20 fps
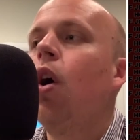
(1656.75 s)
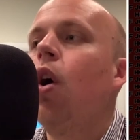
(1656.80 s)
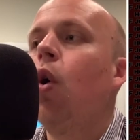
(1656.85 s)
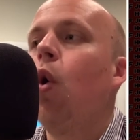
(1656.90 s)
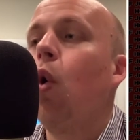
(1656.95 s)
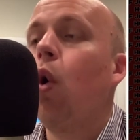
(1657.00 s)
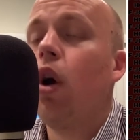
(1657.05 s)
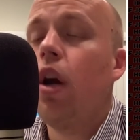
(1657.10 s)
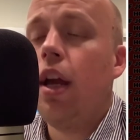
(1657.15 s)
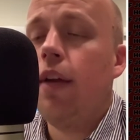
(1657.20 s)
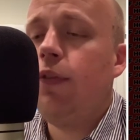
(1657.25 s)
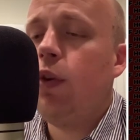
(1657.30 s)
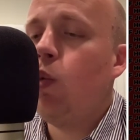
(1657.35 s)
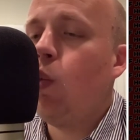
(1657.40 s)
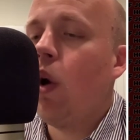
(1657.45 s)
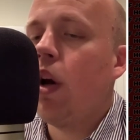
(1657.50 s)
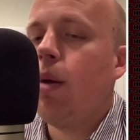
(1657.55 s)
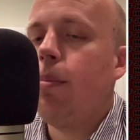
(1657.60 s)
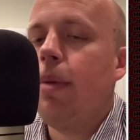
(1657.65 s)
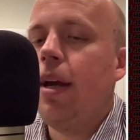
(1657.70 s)
Or if you
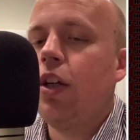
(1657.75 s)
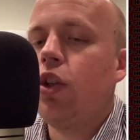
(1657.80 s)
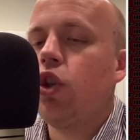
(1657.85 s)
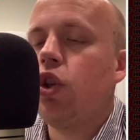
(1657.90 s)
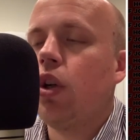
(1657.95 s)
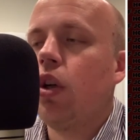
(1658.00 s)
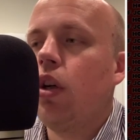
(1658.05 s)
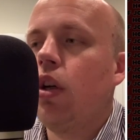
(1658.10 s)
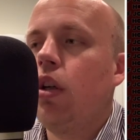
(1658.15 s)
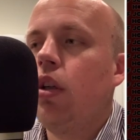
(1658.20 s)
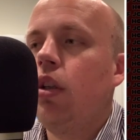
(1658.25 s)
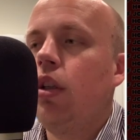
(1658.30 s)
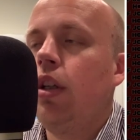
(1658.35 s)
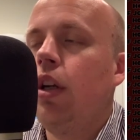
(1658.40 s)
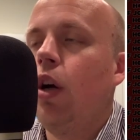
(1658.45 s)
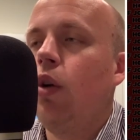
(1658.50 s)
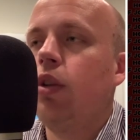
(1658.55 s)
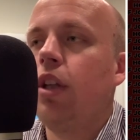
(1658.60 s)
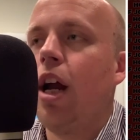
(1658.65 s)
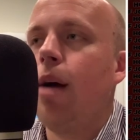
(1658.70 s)
want to make sure, you
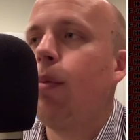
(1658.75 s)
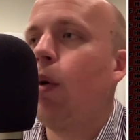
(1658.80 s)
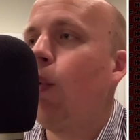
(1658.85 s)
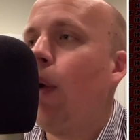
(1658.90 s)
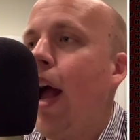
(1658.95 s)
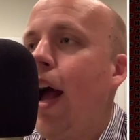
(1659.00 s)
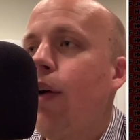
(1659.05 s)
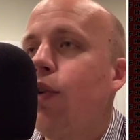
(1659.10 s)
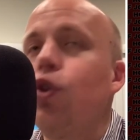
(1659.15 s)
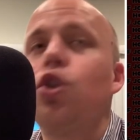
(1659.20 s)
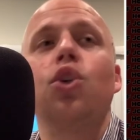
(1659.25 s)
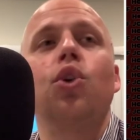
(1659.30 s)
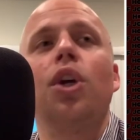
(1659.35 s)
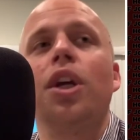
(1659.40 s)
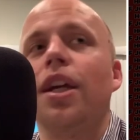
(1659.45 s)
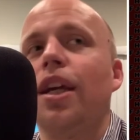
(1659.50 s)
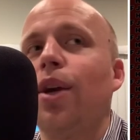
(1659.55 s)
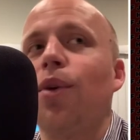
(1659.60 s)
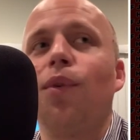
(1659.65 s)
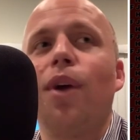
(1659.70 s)
know, that I'm around so you can
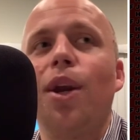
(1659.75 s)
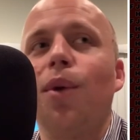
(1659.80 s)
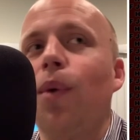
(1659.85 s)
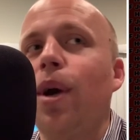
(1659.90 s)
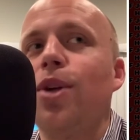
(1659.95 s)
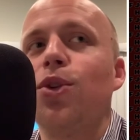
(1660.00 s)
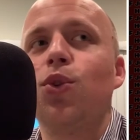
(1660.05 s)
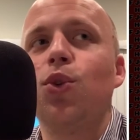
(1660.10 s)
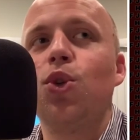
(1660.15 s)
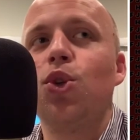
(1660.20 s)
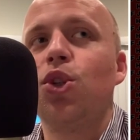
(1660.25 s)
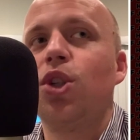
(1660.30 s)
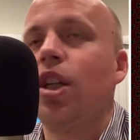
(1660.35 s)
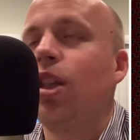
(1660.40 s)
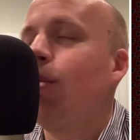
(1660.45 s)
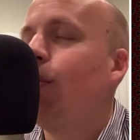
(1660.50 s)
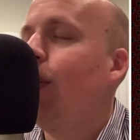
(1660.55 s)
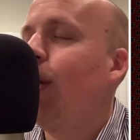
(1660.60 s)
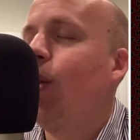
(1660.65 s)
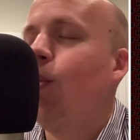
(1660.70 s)
get it right away as soon as you send
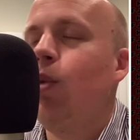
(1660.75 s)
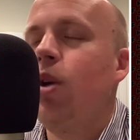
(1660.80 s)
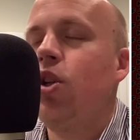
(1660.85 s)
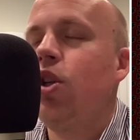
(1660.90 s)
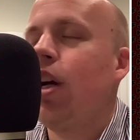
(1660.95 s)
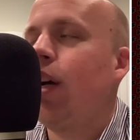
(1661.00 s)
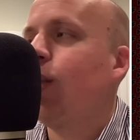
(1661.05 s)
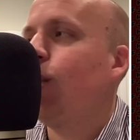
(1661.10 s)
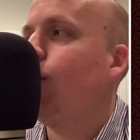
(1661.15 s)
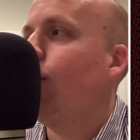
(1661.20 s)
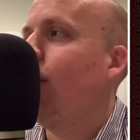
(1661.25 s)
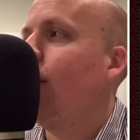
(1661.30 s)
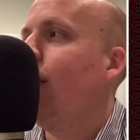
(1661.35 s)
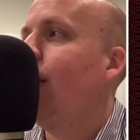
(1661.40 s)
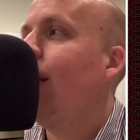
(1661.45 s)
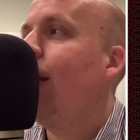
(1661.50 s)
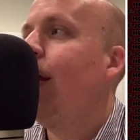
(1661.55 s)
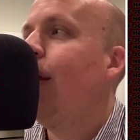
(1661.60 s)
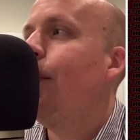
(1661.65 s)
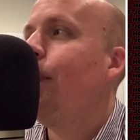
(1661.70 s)
the money, reach out to me
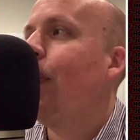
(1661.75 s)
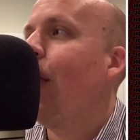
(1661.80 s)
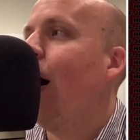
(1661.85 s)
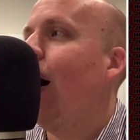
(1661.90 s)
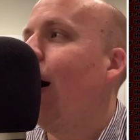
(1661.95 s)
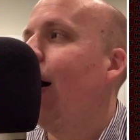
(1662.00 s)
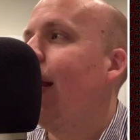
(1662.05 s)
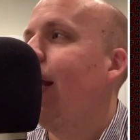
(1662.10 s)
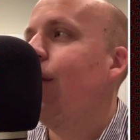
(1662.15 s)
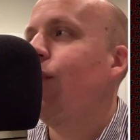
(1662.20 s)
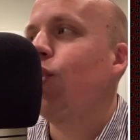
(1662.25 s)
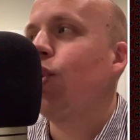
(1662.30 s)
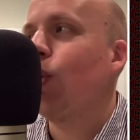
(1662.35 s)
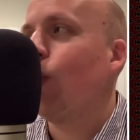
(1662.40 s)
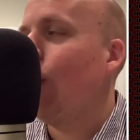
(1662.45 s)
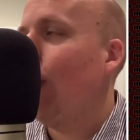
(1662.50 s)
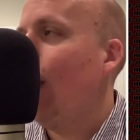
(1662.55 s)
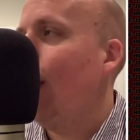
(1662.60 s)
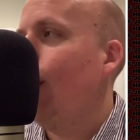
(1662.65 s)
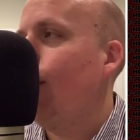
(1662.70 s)
on
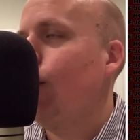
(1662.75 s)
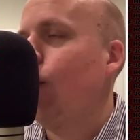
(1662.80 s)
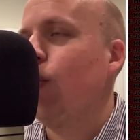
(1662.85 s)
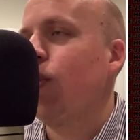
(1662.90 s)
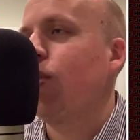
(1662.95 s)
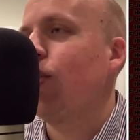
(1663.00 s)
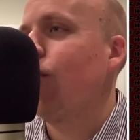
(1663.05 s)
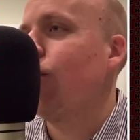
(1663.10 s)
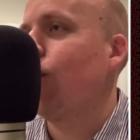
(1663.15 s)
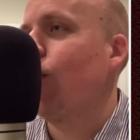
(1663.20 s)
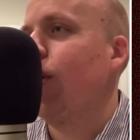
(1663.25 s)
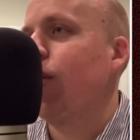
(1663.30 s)
Instagram, Chris underscore